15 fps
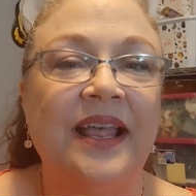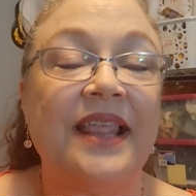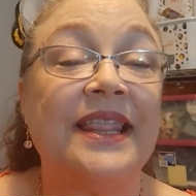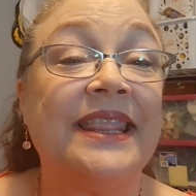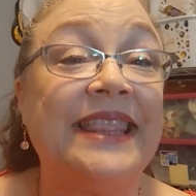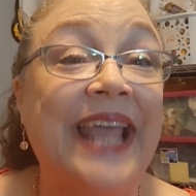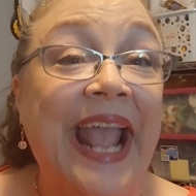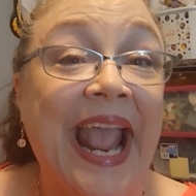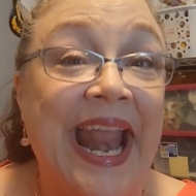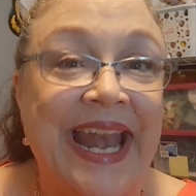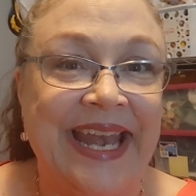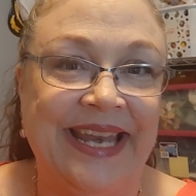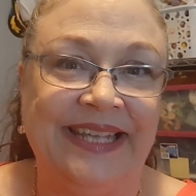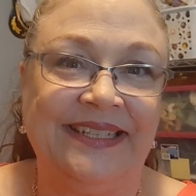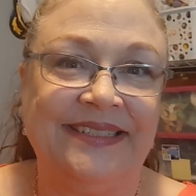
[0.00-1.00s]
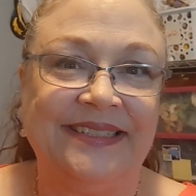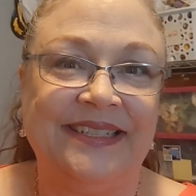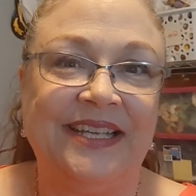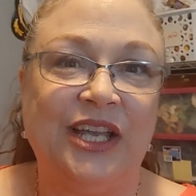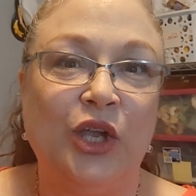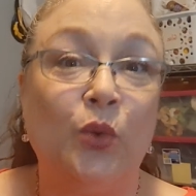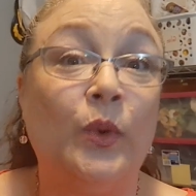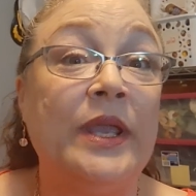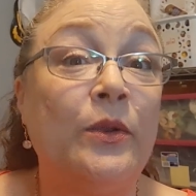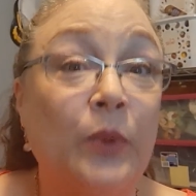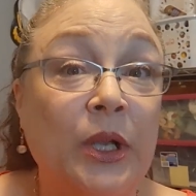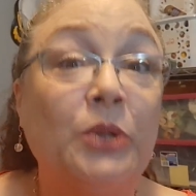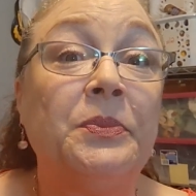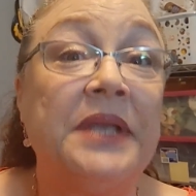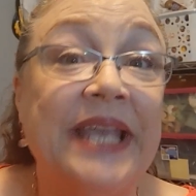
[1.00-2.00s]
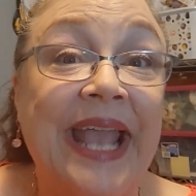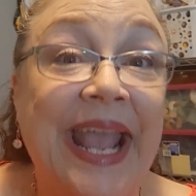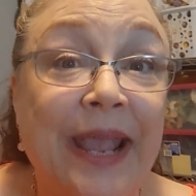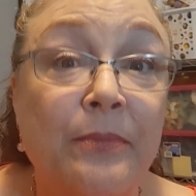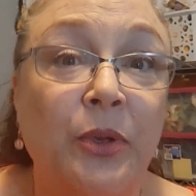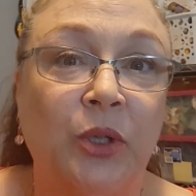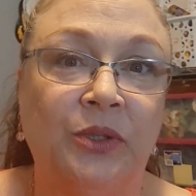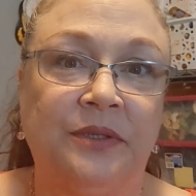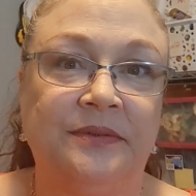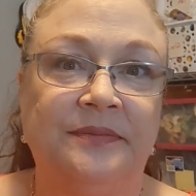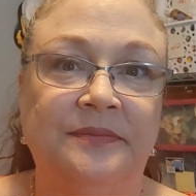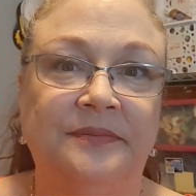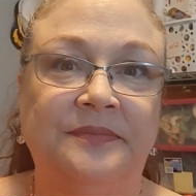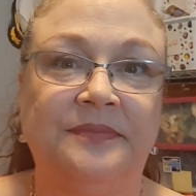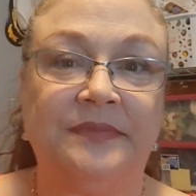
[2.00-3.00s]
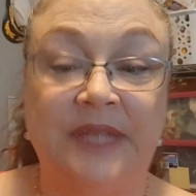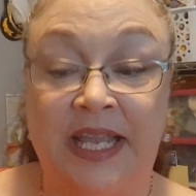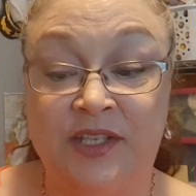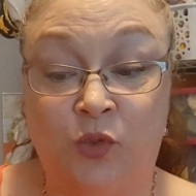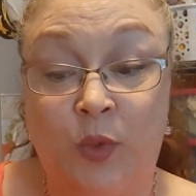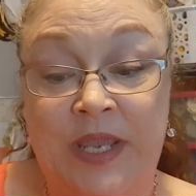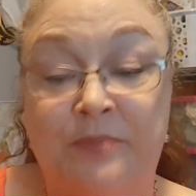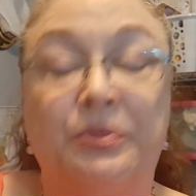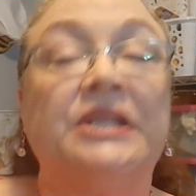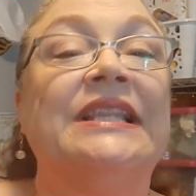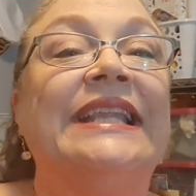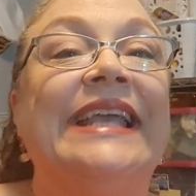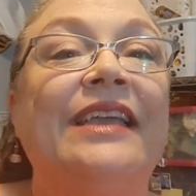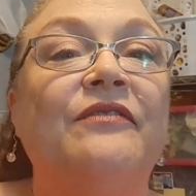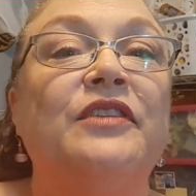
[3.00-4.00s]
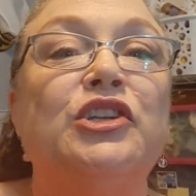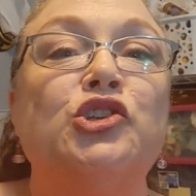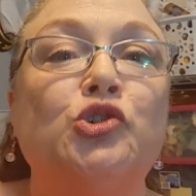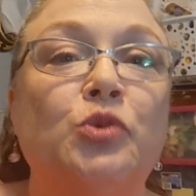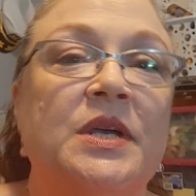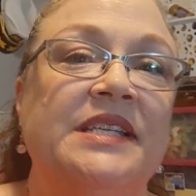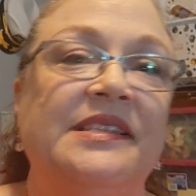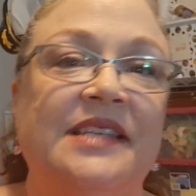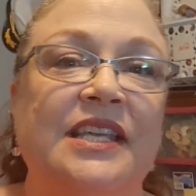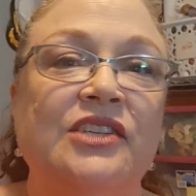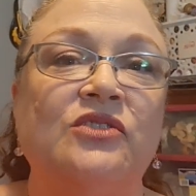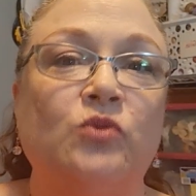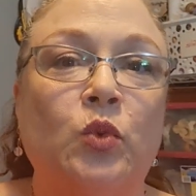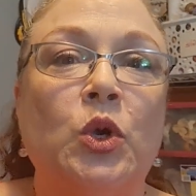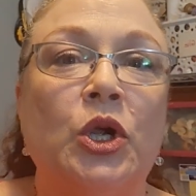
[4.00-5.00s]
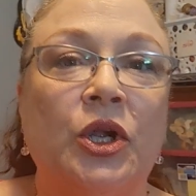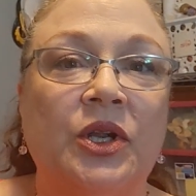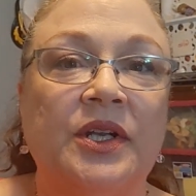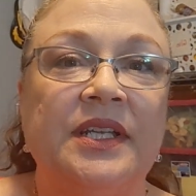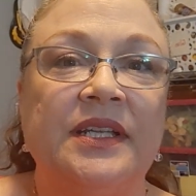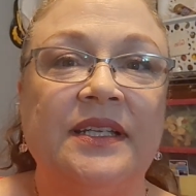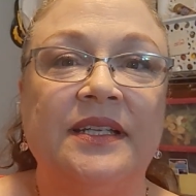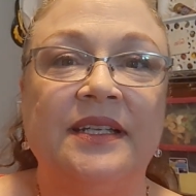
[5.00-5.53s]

Then we will be able, as we believe and trust his word,